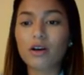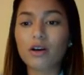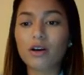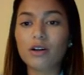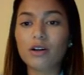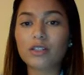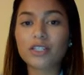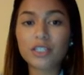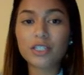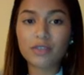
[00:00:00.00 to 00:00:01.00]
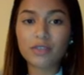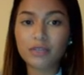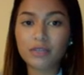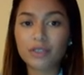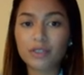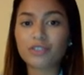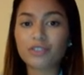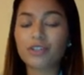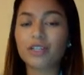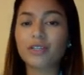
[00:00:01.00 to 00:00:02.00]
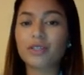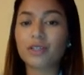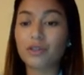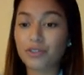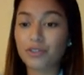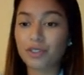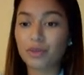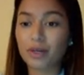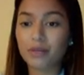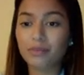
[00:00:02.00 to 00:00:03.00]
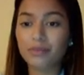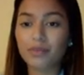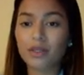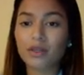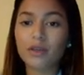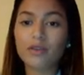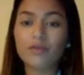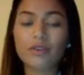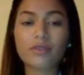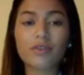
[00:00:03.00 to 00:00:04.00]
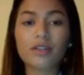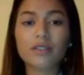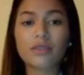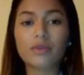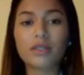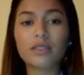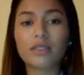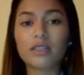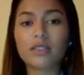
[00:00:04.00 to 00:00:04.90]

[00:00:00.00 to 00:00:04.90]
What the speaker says: Alternatively, we could try using a 100 square. For the first one, we can see